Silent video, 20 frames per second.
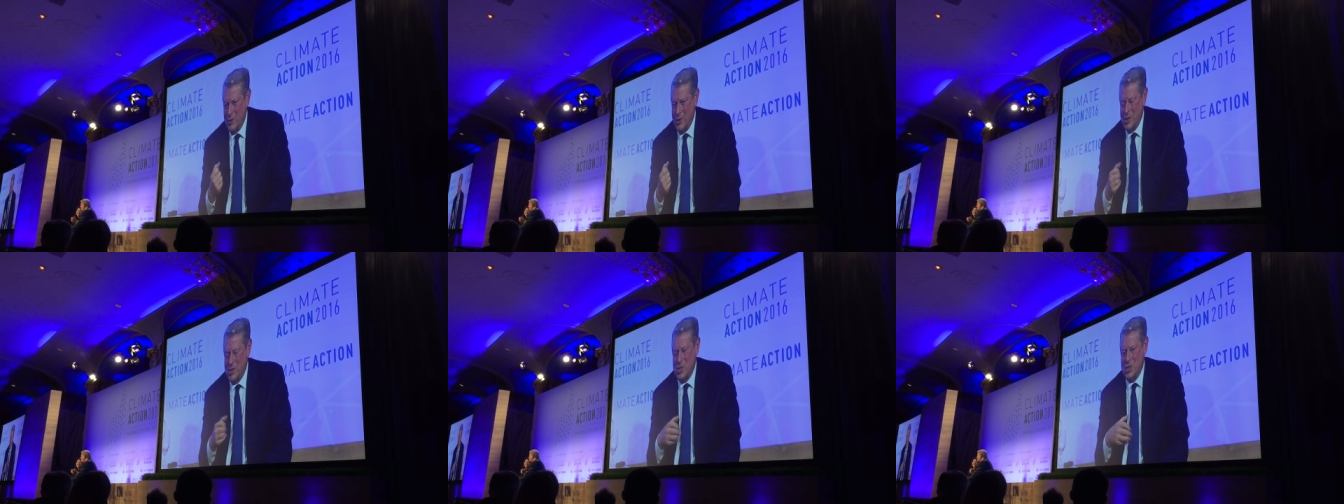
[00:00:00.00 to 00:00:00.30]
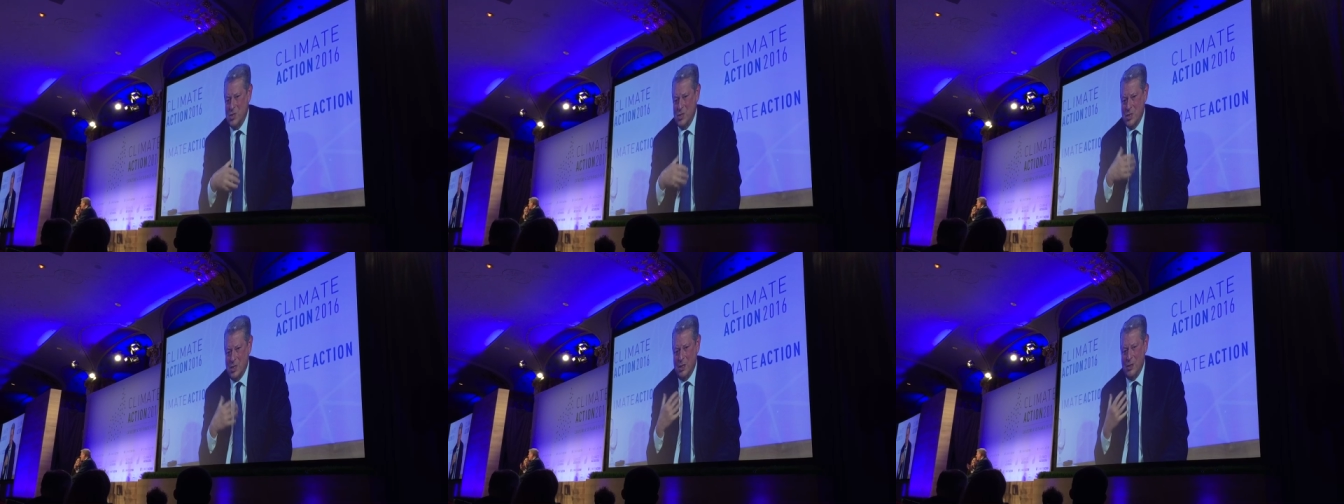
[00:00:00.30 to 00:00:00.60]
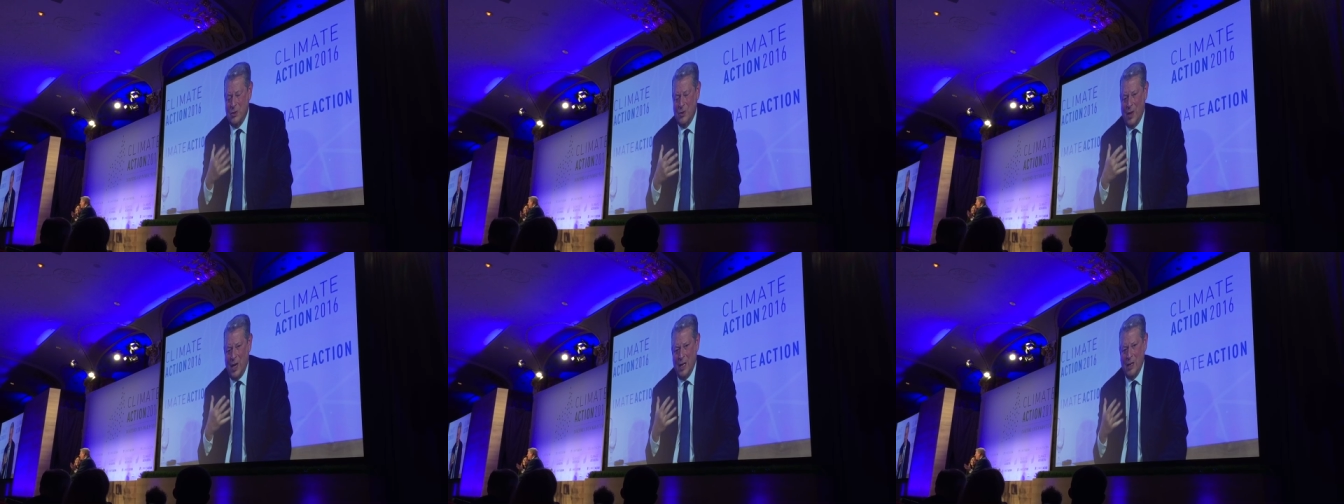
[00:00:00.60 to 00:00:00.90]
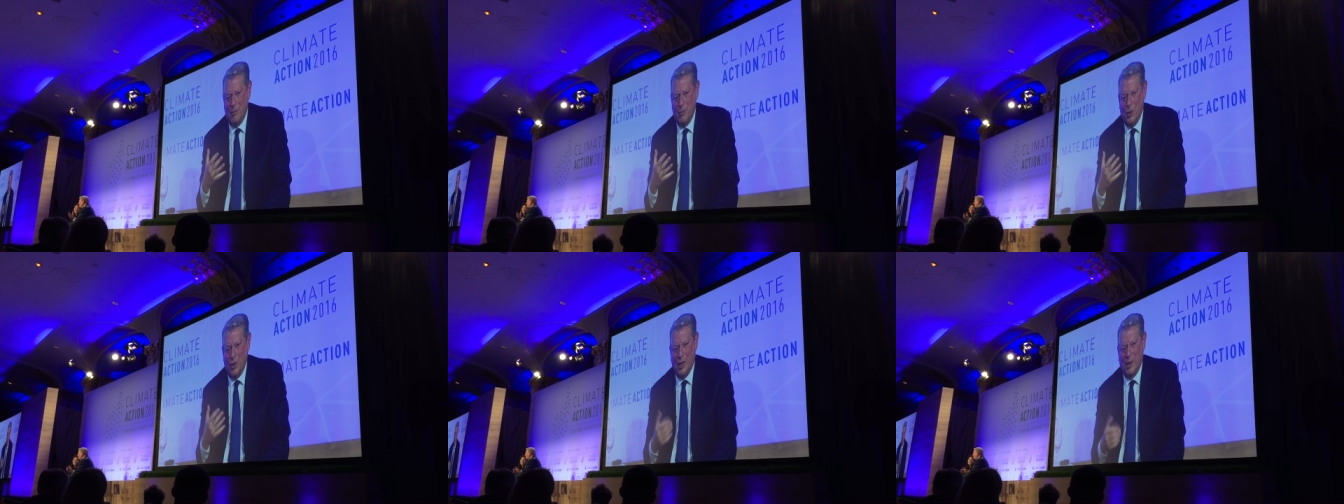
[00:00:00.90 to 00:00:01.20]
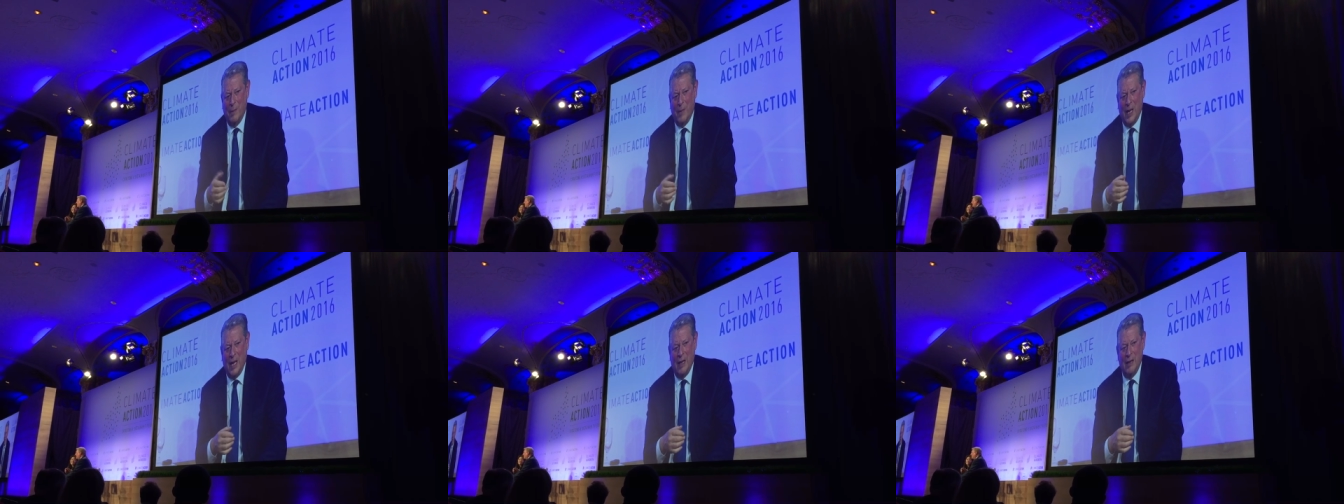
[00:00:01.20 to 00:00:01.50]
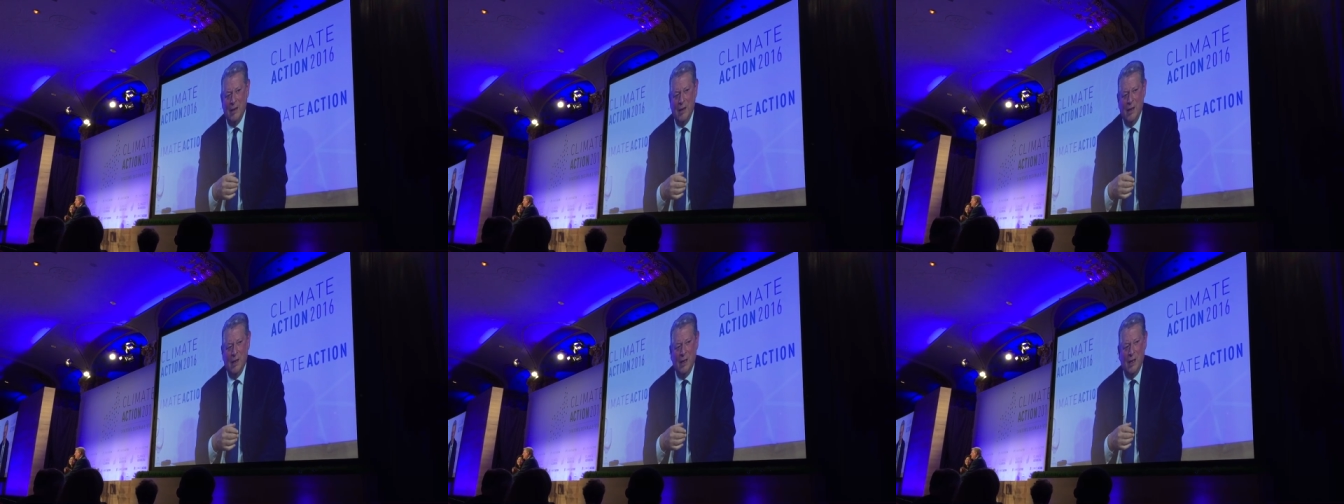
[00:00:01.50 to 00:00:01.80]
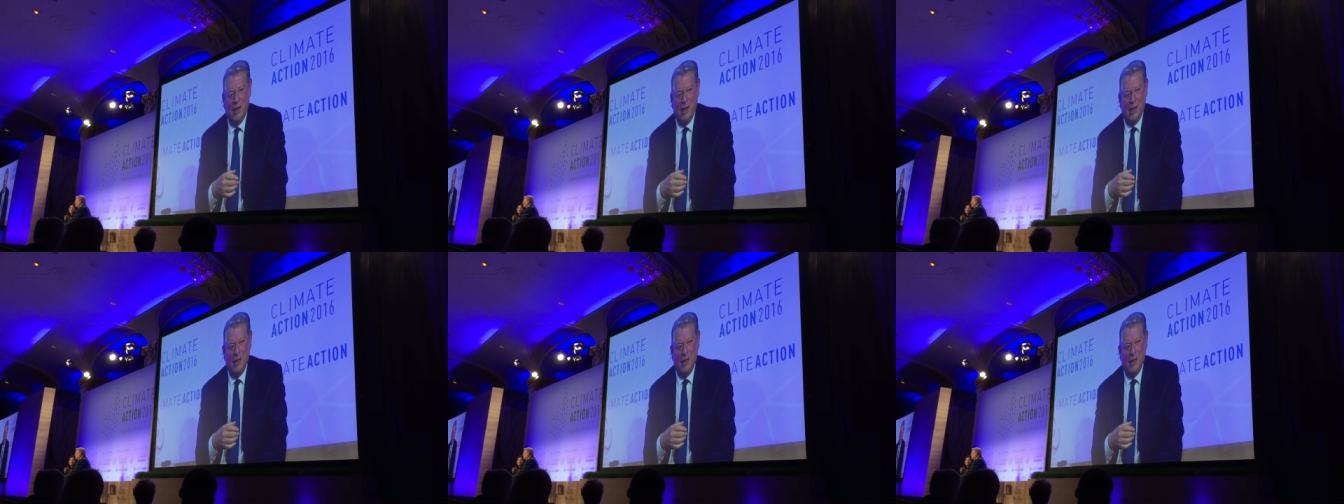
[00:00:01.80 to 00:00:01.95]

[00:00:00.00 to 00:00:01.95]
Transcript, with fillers: trenches to try to bring about